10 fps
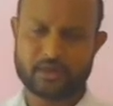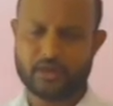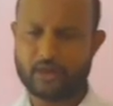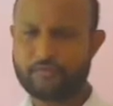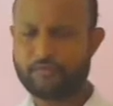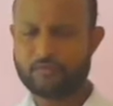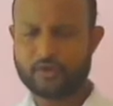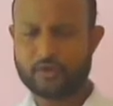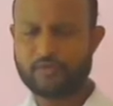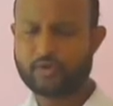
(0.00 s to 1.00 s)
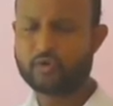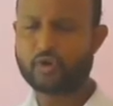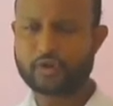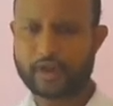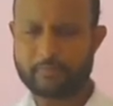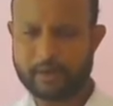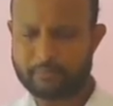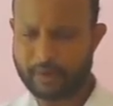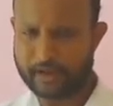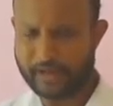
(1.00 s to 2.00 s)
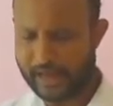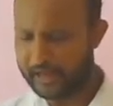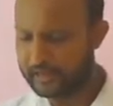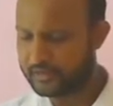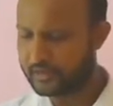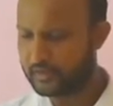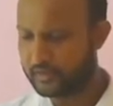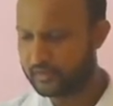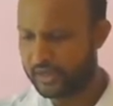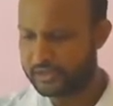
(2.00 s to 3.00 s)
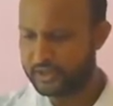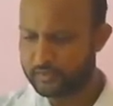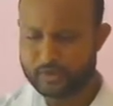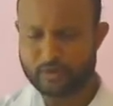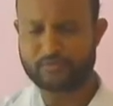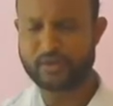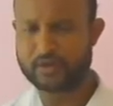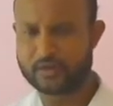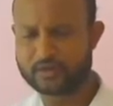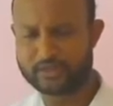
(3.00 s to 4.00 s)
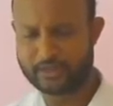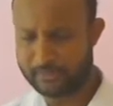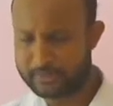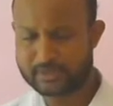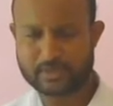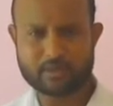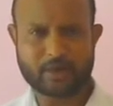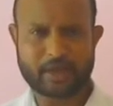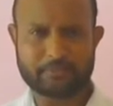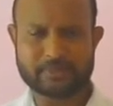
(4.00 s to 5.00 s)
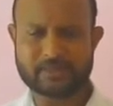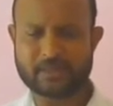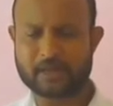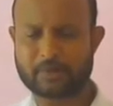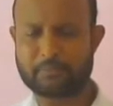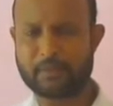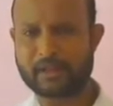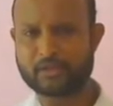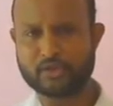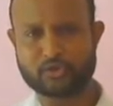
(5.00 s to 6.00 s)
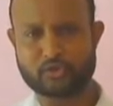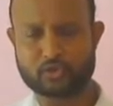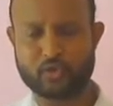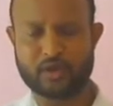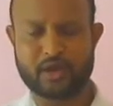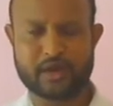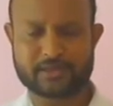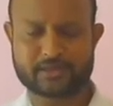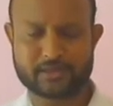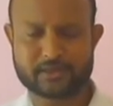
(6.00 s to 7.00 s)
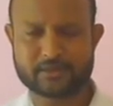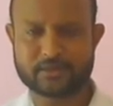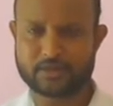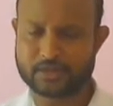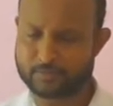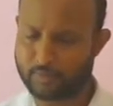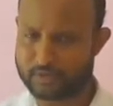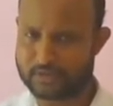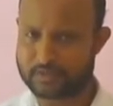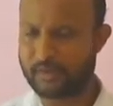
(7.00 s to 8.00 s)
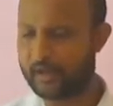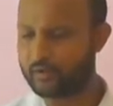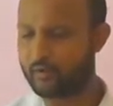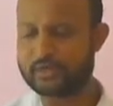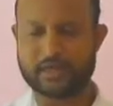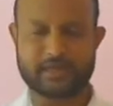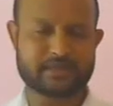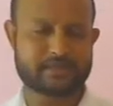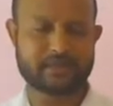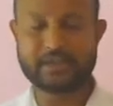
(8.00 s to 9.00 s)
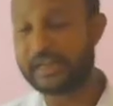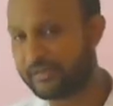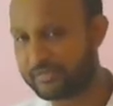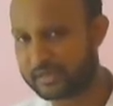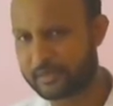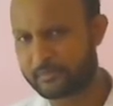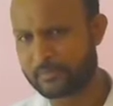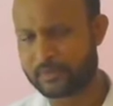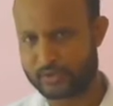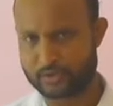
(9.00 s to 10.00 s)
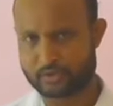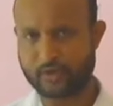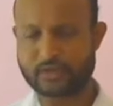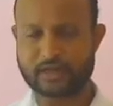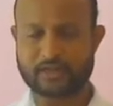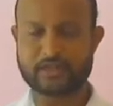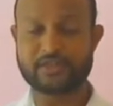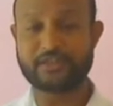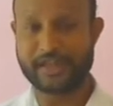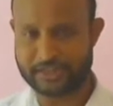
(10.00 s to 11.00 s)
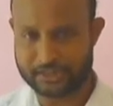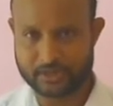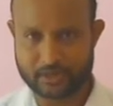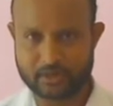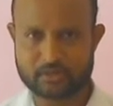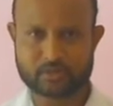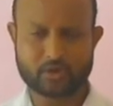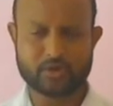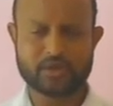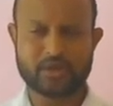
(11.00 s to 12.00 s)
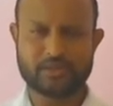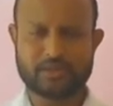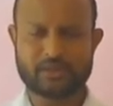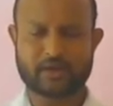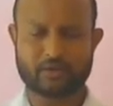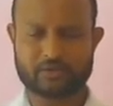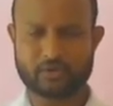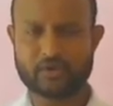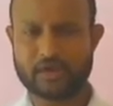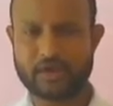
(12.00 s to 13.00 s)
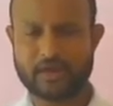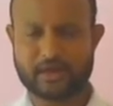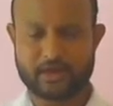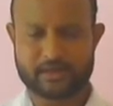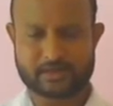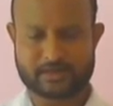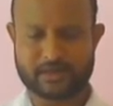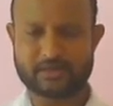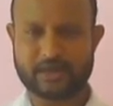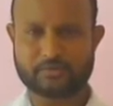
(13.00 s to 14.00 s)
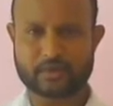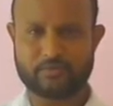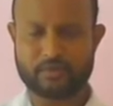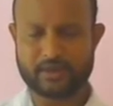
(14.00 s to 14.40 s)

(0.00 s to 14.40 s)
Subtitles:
if you go nearby the plant and touch it with your fingertips, what happens is that the plant used to show a certain response by closing its leaves, showing that it is dead. So these are also certain types of